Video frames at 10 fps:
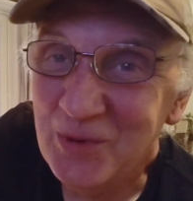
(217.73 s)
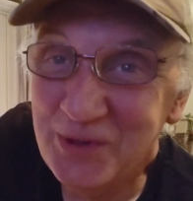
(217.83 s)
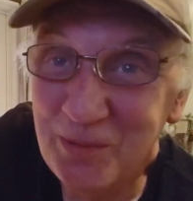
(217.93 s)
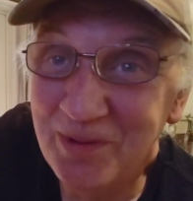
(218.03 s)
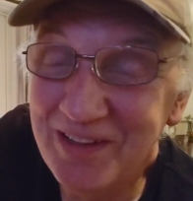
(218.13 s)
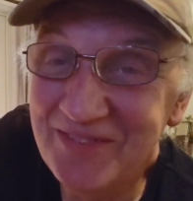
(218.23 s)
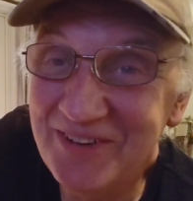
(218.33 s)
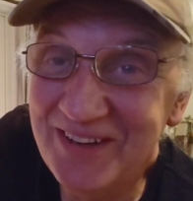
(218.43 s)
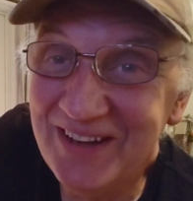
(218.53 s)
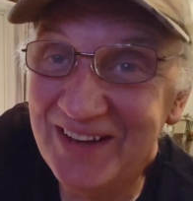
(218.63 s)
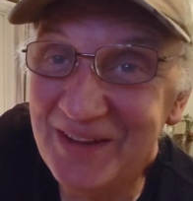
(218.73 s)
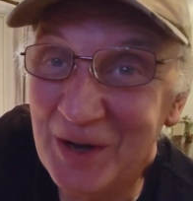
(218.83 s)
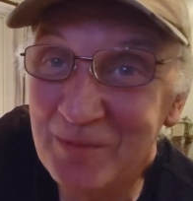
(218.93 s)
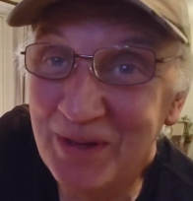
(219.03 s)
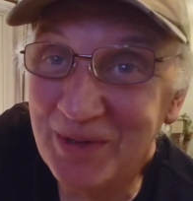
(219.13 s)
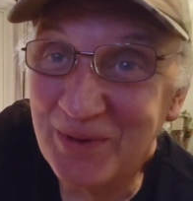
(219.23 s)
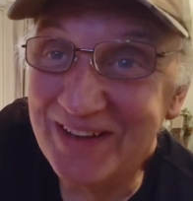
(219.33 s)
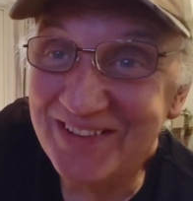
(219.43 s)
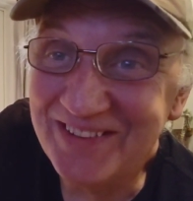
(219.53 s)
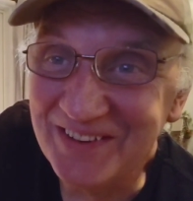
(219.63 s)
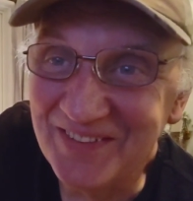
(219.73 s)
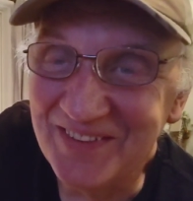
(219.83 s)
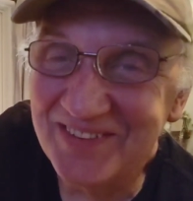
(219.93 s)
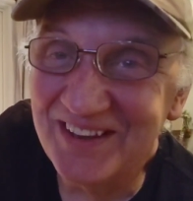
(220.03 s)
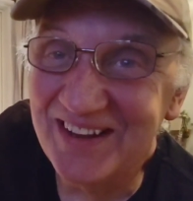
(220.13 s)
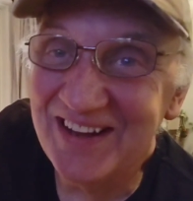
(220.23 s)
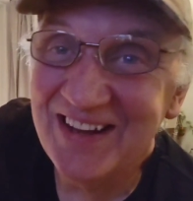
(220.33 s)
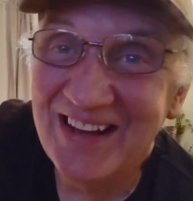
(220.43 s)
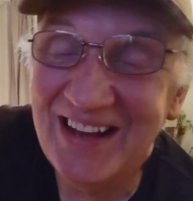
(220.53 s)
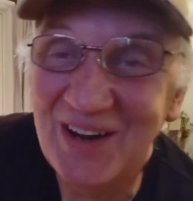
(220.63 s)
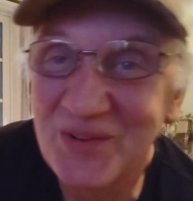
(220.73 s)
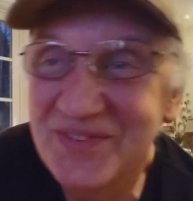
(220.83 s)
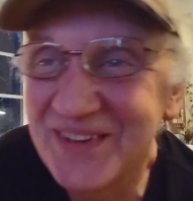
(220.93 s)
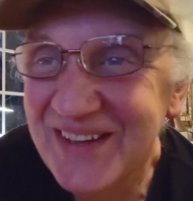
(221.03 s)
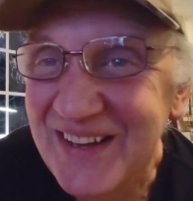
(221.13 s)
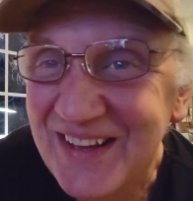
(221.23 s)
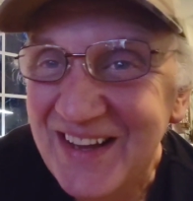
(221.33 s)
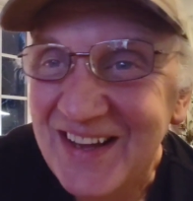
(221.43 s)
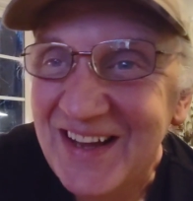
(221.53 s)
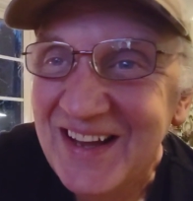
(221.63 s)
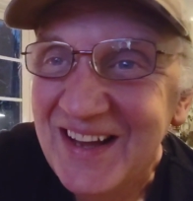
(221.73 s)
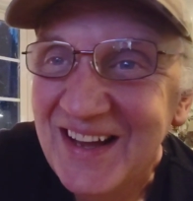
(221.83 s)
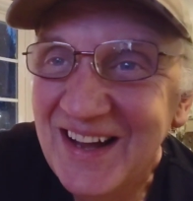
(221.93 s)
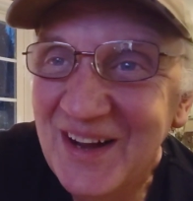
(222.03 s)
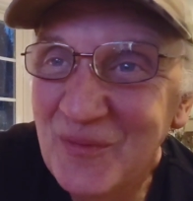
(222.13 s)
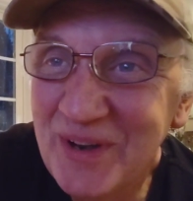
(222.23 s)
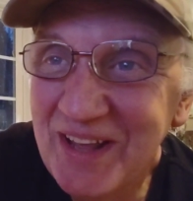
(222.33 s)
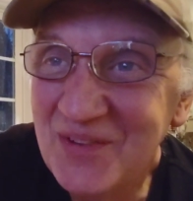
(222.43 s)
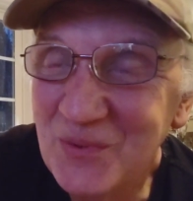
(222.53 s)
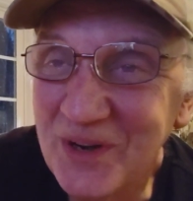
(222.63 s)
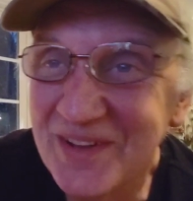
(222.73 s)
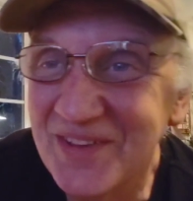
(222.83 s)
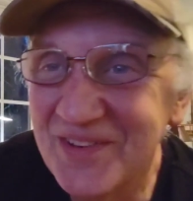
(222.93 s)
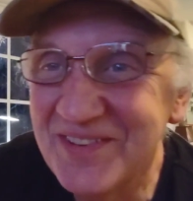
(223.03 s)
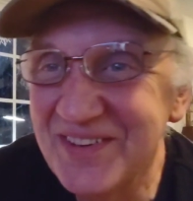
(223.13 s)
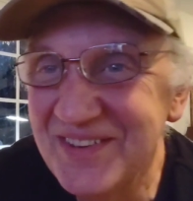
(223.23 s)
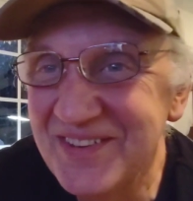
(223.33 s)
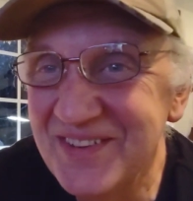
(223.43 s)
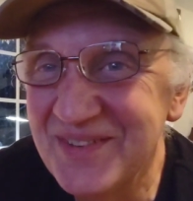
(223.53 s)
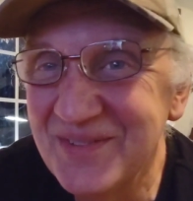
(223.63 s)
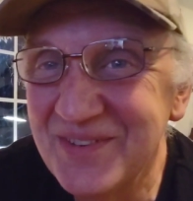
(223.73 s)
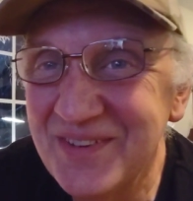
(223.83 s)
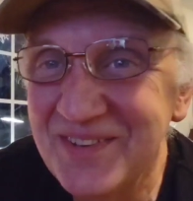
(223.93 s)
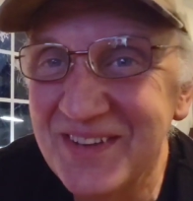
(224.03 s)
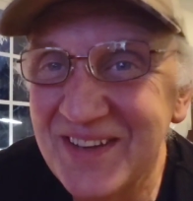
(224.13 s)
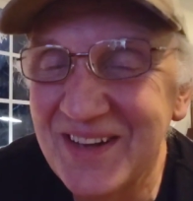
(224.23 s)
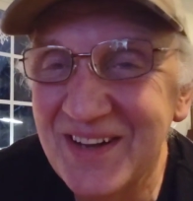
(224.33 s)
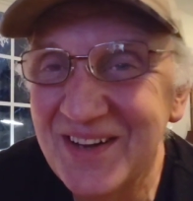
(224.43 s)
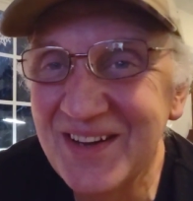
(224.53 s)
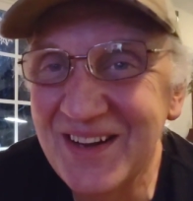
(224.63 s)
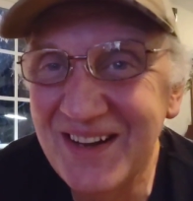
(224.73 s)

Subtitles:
We do believe in our Bill of Rights here in this house. Renee's work, though, she's a